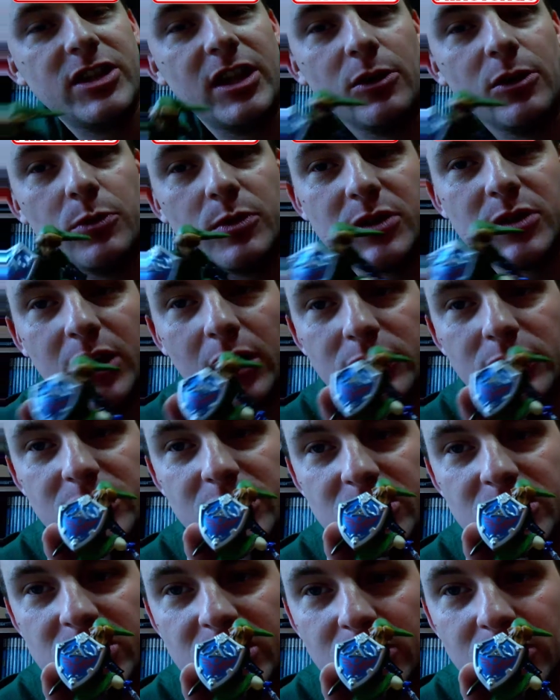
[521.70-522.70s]
shield, which I'll go
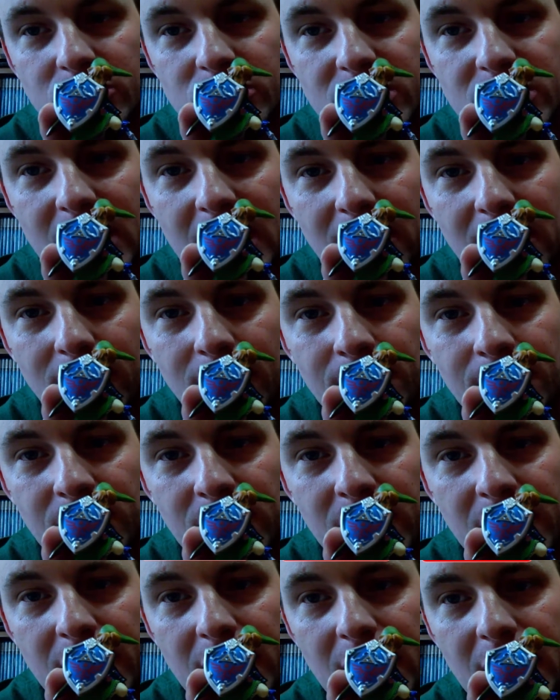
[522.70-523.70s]
to the shields now,
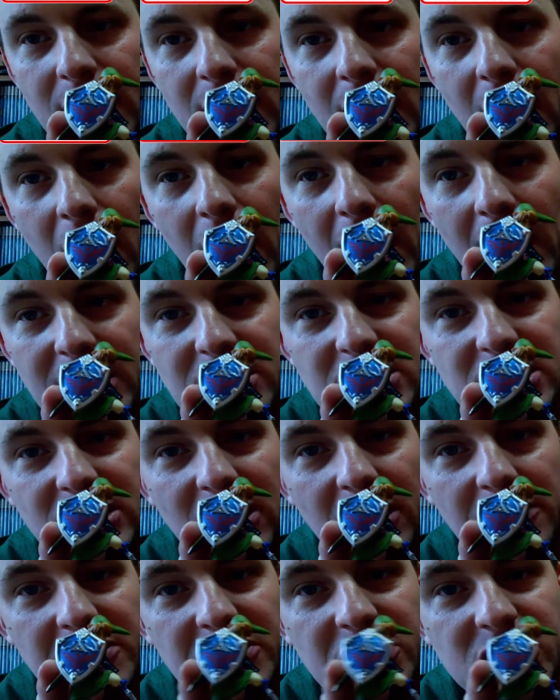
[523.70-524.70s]
I
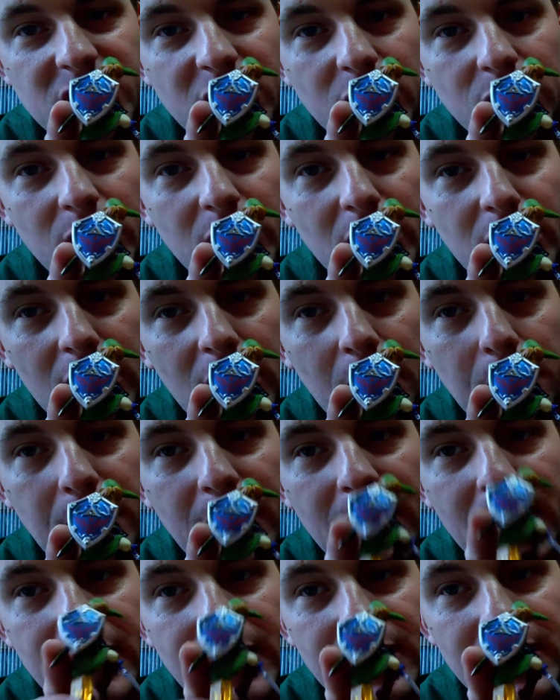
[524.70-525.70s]
actually love this shield a
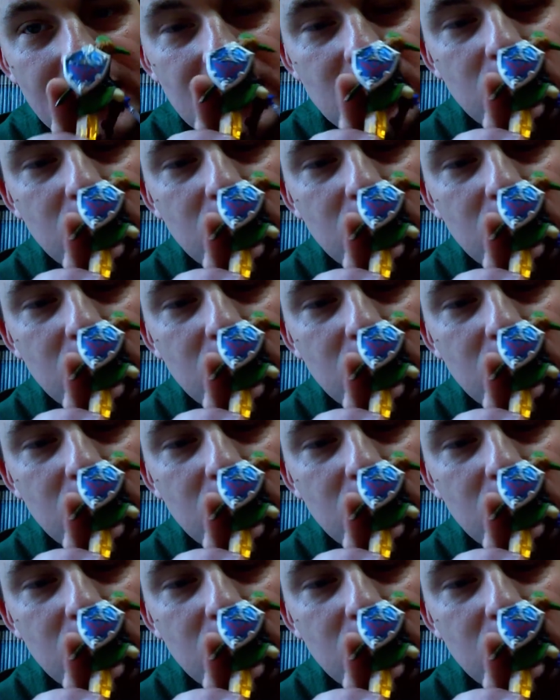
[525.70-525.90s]
lot better than